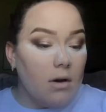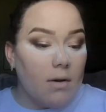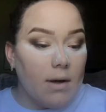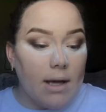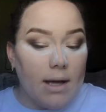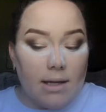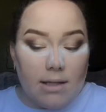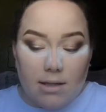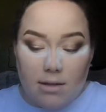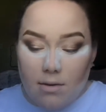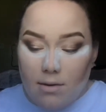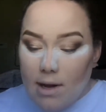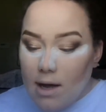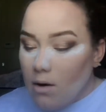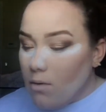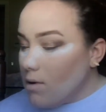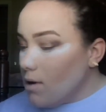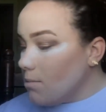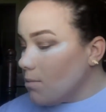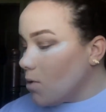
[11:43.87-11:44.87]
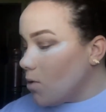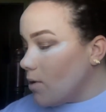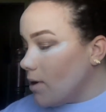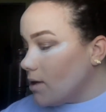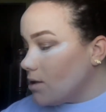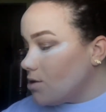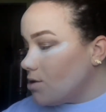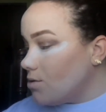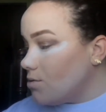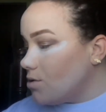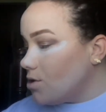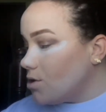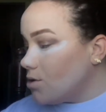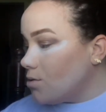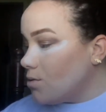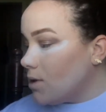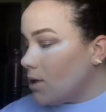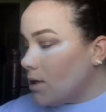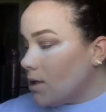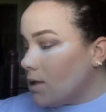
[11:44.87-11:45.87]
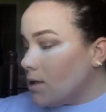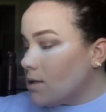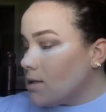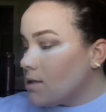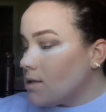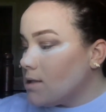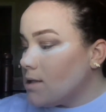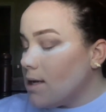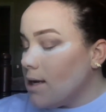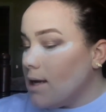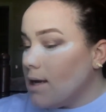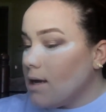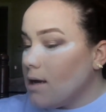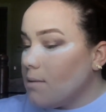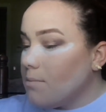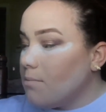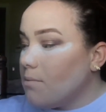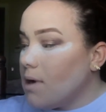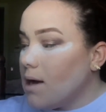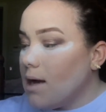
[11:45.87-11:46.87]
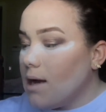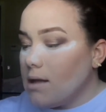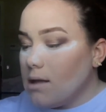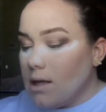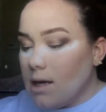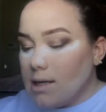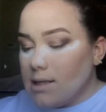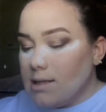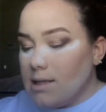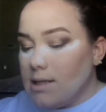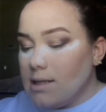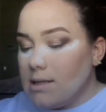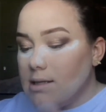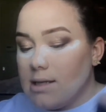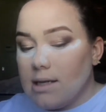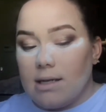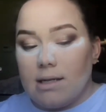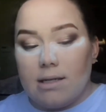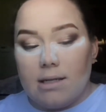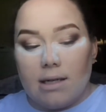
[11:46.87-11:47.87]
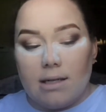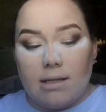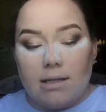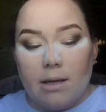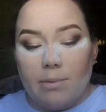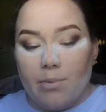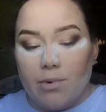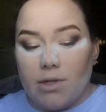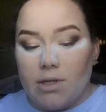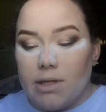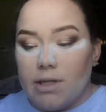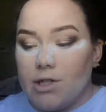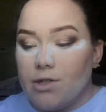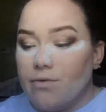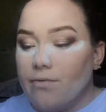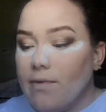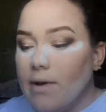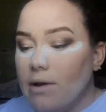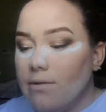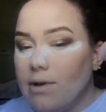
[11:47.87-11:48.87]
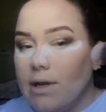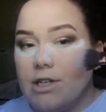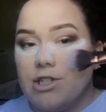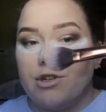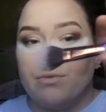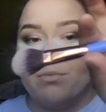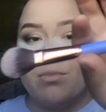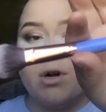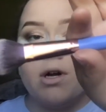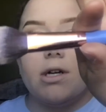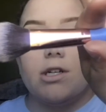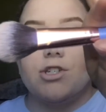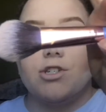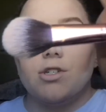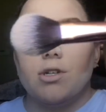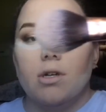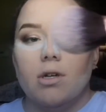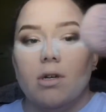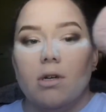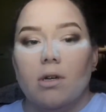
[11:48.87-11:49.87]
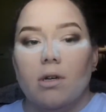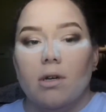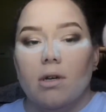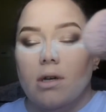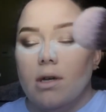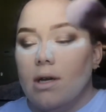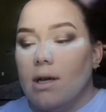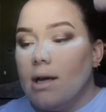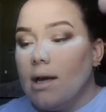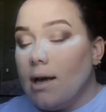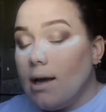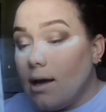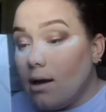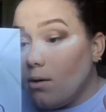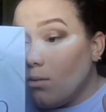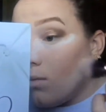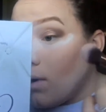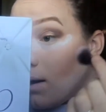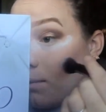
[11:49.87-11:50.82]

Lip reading: Okay, so now what I'm going to do is take my Luxie 660 Precision Foundation brush and